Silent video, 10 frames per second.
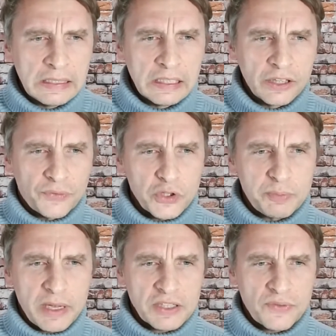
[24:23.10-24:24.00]
the first
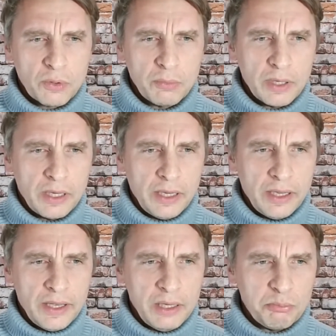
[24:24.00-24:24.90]
batch from
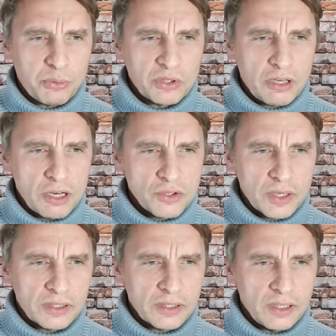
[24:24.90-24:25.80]
an import
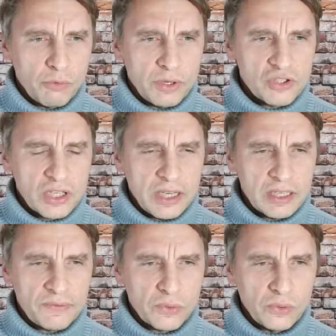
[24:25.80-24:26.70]
contract with
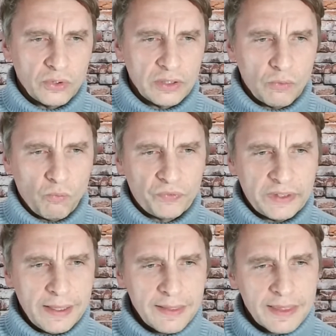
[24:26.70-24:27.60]
China for
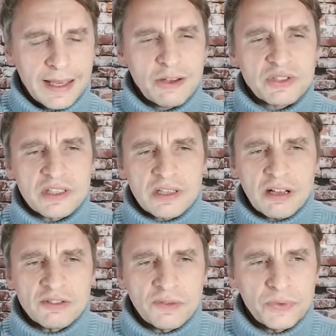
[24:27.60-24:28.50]
10,000
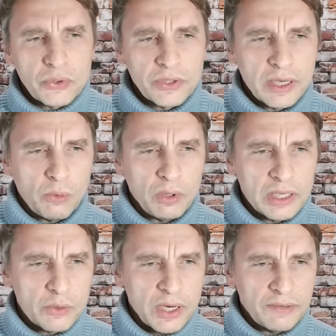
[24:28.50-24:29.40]
tons of urea will
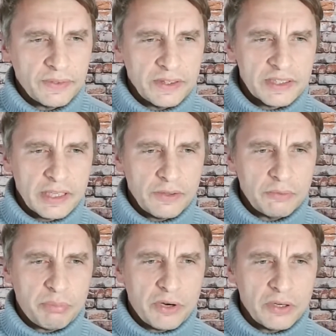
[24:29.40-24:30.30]
arrive in the
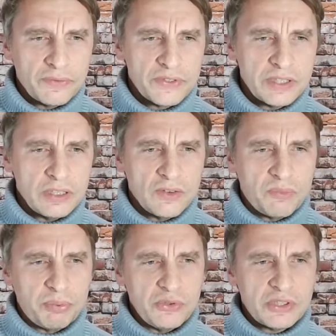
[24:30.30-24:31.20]
southern part of city
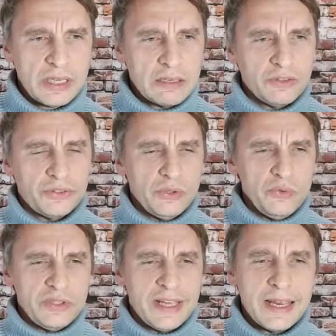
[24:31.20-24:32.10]
of Busan on
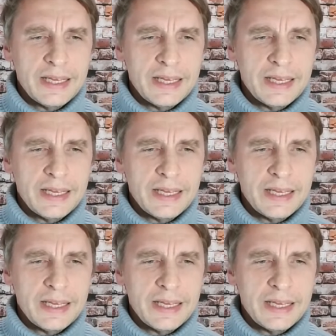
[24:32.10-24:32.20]
Tuesday.